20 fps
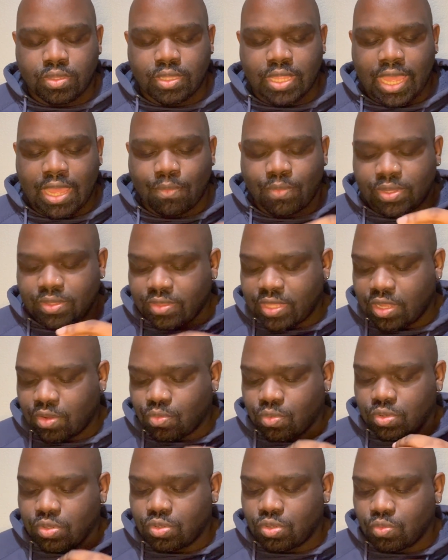and we think
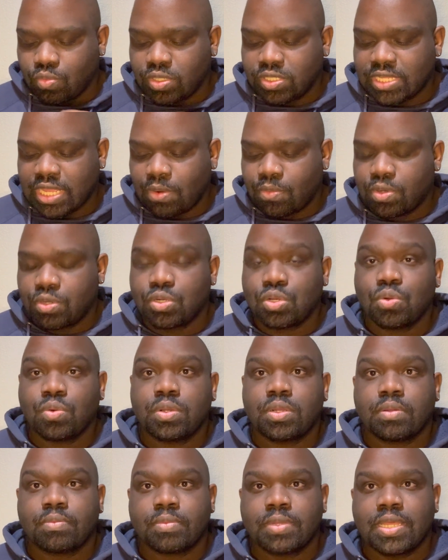we're doing, we say we're
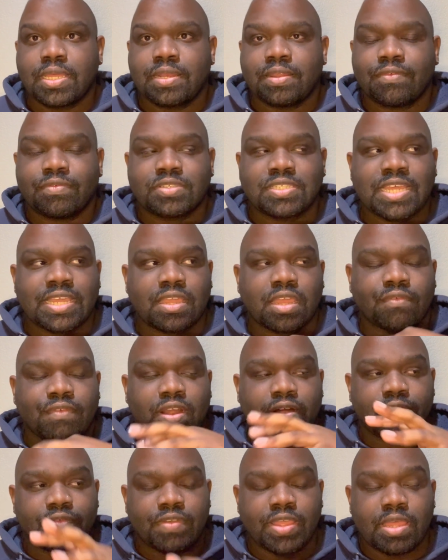doing them in the sake of
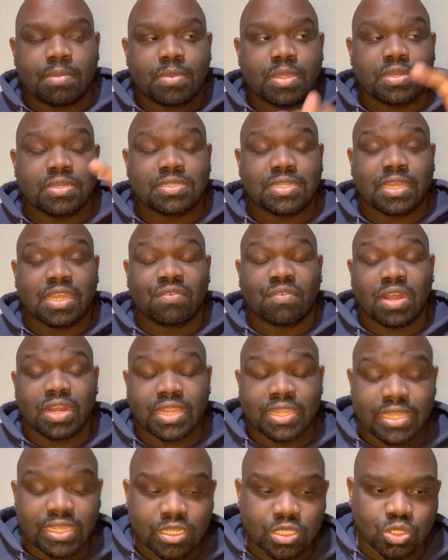our family and the sake of our
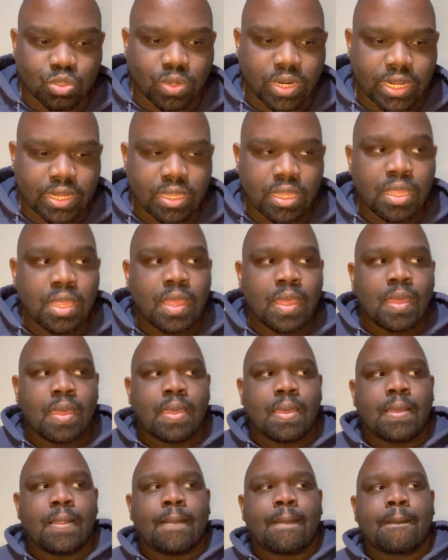kids, right?
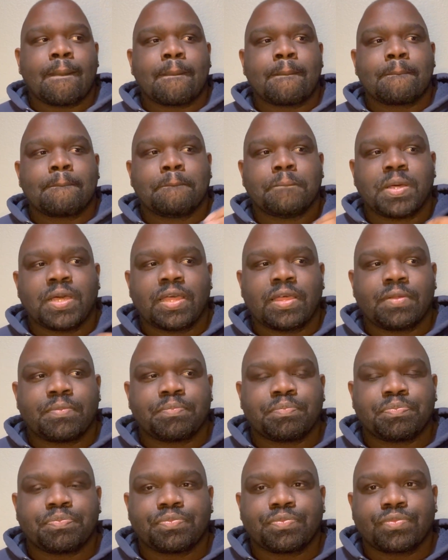
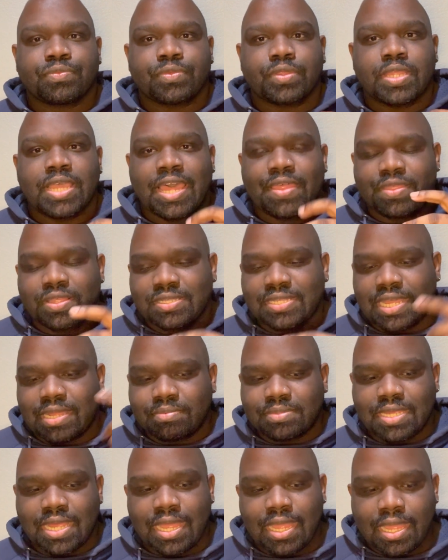But at the same
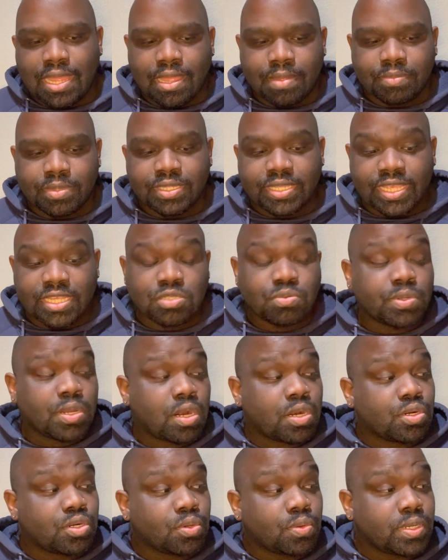time, yes, we
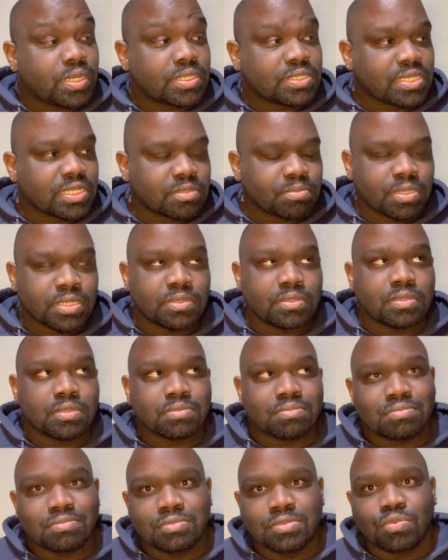are doing these things, but
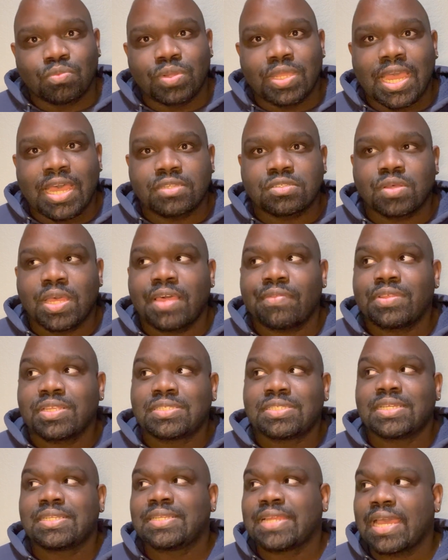we also have to
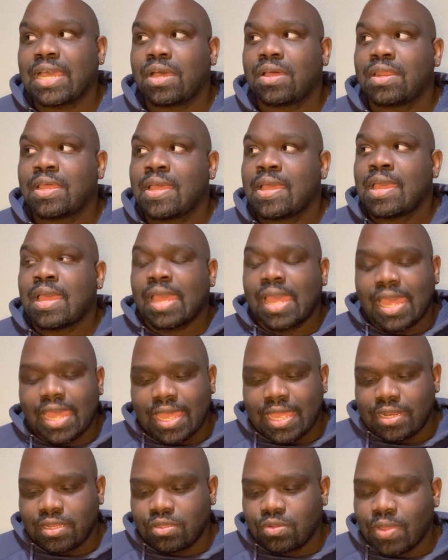sit down
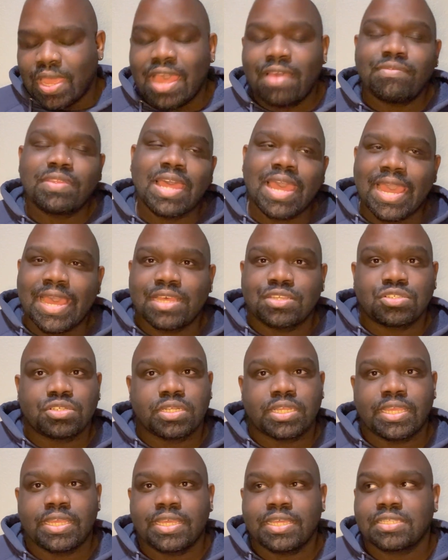and you have to ask
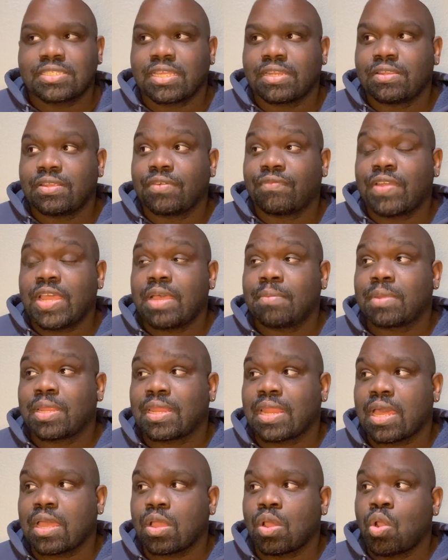your kids and your family,
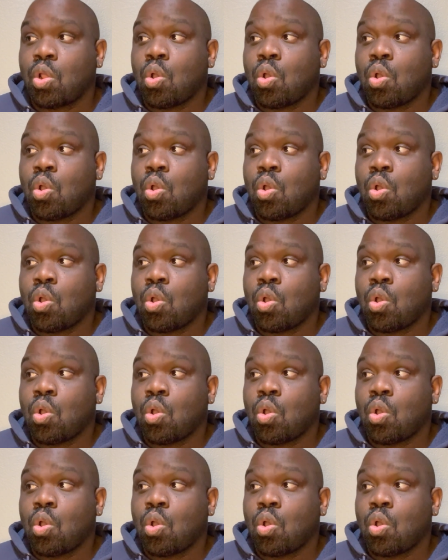like,